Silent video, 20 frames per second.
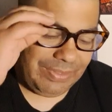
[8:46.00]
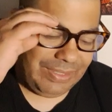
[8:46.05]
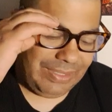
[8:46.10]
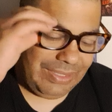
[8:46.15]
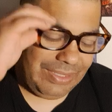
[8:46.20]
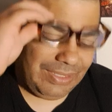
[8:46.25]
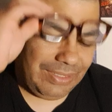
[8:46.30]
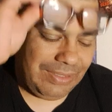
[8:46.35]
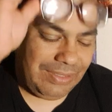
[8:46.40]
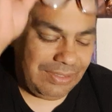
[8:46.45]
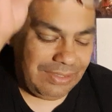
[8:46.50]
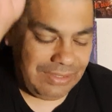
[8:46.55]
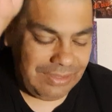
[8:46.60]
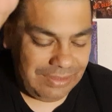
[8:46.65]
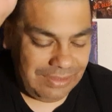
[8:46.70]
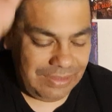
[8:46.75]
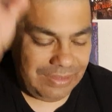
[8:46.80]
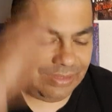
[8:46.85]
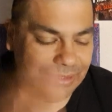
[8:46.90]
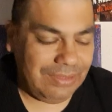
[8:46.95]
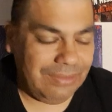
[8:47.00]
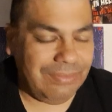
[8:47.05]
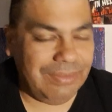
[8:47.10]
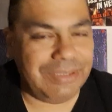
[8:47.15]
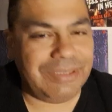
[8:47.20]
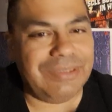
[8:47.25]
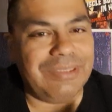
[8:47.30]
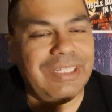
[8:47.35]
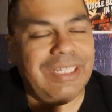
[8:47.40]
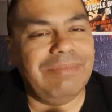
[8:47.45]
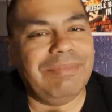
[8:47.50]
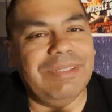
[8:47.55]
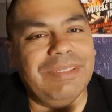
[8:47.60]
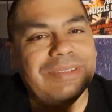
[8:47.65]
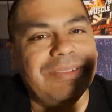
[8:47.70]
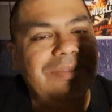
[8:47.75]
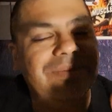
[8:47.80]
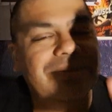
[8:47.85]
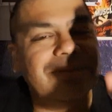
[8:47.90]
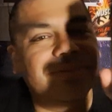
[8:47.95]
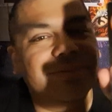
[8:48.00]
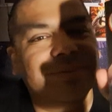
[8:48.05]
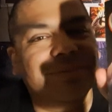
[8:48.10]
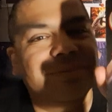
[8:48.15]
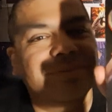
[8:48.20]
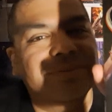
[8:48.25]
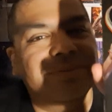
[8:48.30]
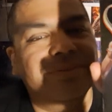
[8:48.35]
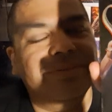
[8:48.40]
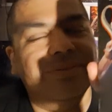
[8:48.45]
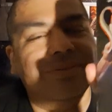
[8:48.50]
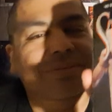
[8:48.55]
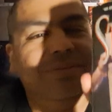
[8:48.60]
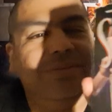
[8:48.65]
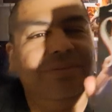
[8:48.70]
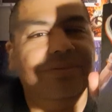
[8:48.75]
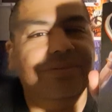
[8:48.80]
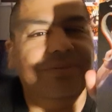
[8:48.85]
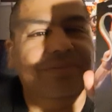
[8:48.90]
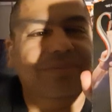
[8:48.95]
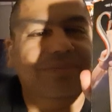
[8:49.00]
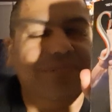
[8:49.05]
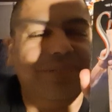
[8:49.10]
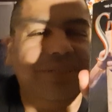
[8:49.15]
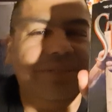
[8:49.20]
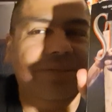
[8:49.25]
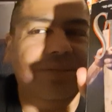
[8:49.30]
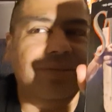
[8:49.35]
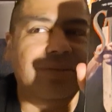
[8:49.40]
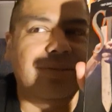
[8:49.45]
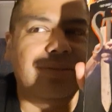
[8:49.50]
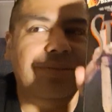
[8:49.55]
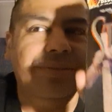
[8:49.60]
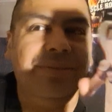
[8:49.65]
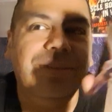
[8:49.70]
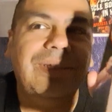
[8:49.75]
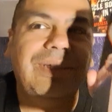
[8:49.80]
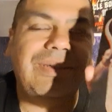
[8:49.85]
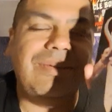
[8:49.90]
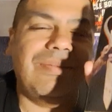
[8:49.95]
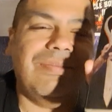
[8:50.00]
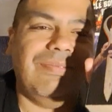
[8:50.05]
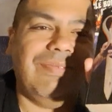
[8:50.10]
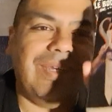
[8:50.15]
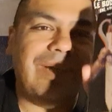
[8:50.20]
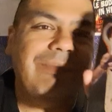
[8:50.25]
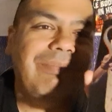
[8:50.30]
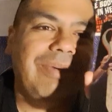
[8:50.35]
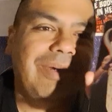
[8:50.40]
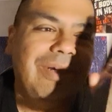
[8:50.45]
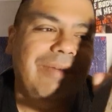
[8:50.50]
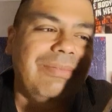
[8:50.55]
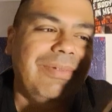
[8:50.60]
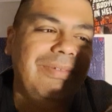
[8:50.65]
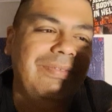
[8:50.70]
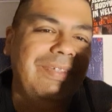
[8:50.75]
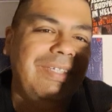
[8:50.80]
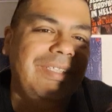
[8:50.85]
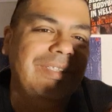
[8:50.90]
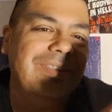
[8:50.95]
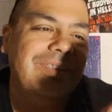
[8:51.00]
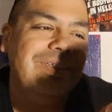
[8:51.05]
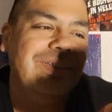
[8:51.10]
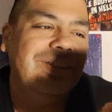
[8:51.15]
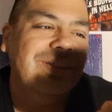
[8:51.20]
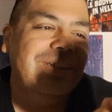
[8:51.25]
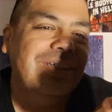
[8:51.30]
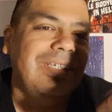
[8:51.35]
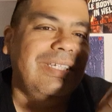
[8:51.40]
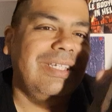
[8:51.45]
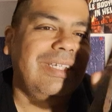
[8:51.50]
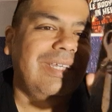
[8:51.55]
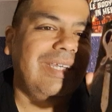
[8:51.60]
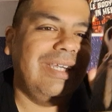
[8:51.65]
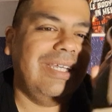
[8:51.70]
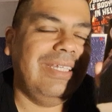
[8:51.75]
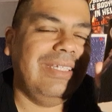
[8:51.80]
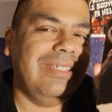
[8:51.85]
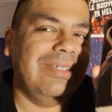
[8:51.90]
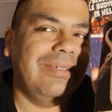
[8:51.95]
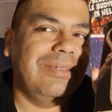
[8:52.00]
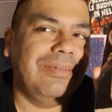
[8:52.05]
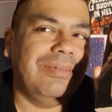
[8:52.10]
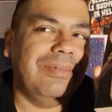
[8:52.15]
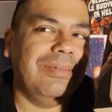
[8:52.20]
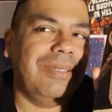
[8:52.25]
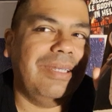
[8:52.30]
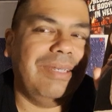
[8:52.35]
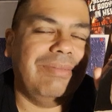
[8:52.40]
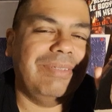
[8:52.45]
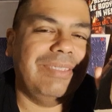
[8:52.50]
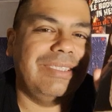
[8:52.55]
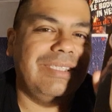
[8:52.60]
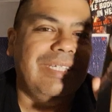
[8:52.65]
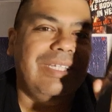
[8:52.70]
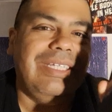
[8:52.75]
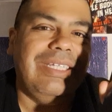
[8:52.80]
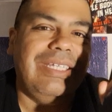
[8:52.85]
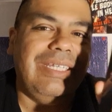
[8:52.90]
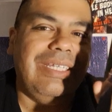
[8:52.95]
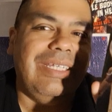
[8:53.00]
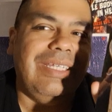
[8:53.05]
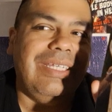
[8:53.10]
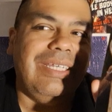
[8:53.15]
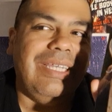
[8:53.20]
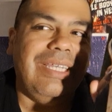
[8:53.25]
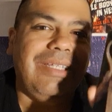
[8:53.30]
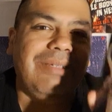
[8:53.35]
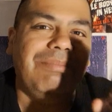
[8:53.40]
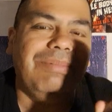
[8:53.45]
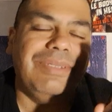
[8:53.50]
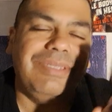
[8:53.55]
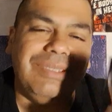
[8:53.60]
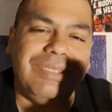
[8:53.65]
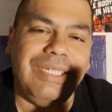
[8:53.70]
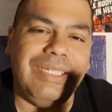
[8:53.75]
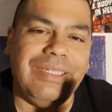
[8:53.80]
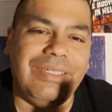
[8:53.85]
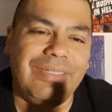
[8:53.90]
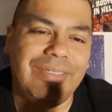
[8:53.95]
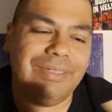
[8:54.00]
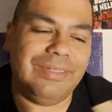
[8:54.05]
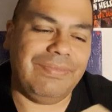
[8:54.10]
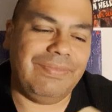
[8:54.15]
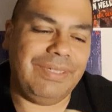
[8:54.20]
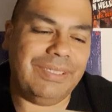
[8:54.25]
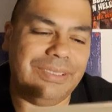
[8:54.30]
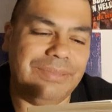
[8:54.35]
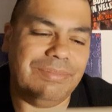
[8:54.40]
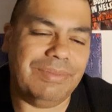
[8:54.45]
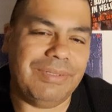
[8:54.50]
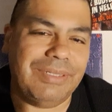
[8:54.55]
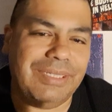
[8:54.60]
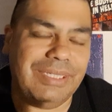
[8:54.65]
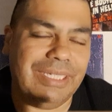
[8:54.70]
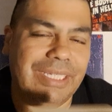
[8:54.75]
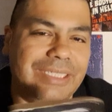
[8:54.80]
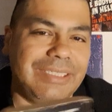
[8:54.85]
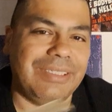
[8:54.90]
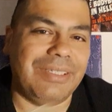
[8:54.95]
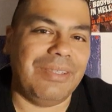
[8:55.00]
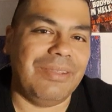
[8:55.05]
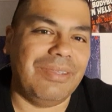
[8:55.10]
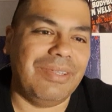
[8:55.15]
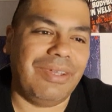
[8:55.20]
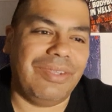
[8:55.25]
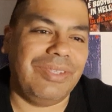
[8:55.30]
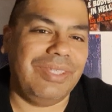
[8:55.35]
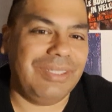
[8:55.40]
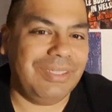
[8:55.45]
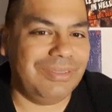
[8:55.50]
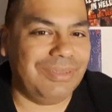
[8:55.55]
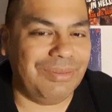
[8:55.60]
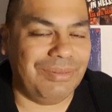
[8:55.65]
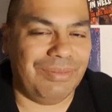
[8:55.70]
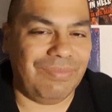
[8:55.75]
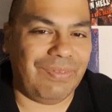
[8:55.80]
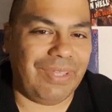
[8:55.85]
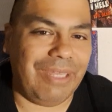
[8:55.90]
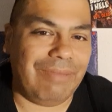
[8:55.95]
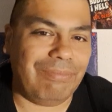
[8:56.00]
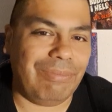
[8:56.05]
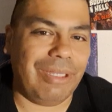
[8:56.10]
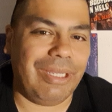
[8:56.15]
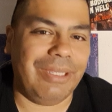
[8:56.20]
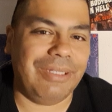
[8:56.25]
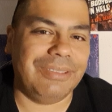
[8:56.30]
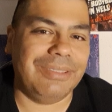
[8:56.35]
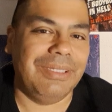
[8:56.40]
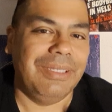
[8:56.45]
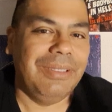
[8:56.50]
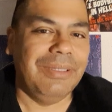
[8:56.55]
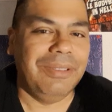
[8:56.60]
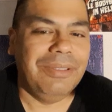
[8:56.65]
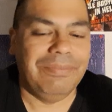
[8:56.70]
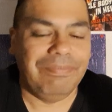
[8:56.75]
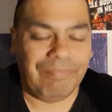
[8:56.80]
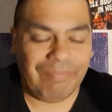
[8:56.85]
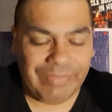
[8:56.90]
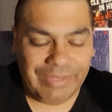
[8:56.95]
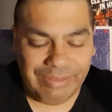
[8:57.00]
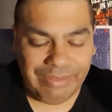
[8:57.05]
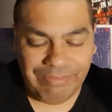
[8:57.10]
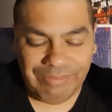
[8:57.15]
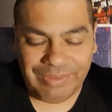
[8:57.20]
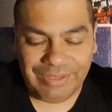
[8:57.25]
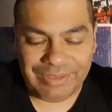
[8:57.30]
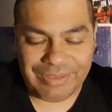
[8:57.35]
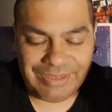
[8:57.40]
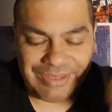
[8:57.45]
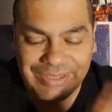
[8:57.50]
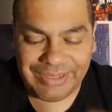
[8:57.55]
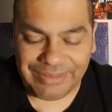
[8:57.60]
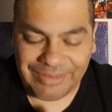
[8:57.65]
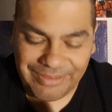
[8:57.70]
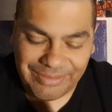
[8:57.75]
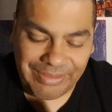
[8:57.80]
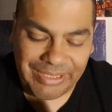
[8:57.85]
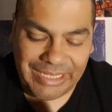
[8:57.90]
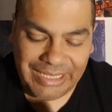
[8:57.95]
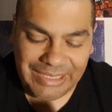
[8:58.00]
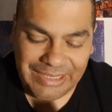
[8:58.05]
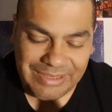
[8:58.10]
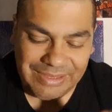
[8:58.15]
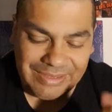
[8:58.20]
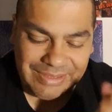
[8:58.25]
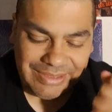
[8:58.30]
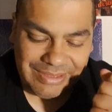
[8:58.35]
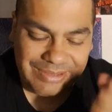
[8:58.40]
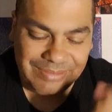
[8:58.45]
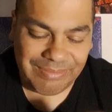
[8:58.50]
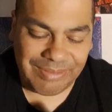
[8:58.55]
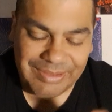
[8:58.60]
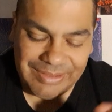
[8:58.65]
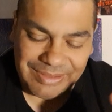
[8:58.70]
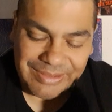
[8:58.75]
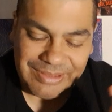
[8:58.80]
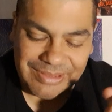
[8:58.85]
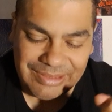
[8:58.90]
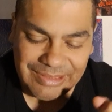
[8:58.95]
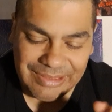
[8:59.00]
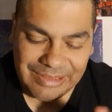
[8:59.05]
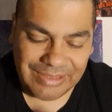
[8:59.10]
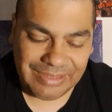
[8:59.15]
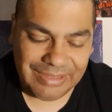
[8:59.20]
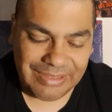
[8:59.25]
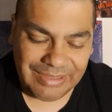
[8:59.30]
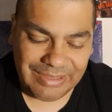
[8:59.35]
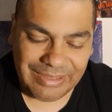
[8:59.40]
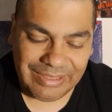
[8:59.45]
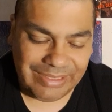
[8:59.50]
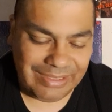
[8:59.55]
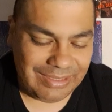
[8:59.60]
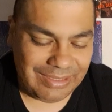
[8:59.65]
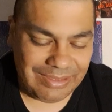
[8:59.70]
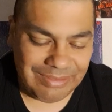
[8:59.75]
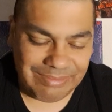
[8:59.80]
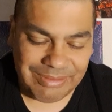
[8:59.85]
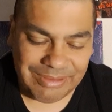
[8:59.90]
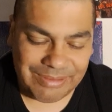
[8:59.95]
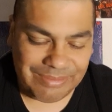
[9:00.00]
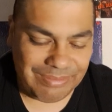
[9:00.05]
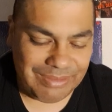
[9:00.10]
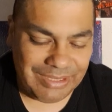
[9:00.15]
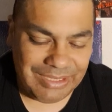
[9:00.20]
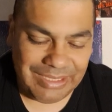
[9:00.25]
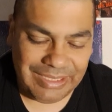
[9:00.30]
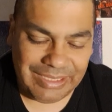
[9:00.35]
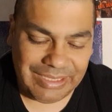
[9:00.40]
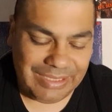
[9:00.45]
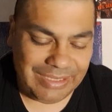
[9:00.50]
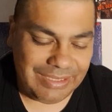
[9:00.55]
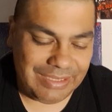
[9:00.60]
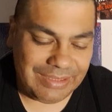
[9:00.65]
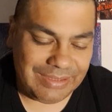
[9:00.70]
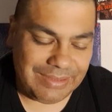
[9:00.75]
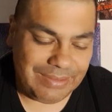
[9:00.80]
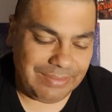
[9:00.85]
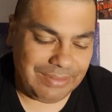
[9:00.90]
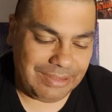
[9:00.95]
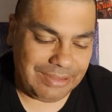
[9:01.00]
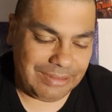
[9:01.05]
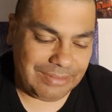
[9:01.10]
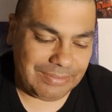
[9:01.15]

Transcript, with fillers: And uh, Richard Laymon has written three vampire movies, and I would say 80% of each book has nothing to do with vampires, but they're still great. This one is like I'm just really getting into it.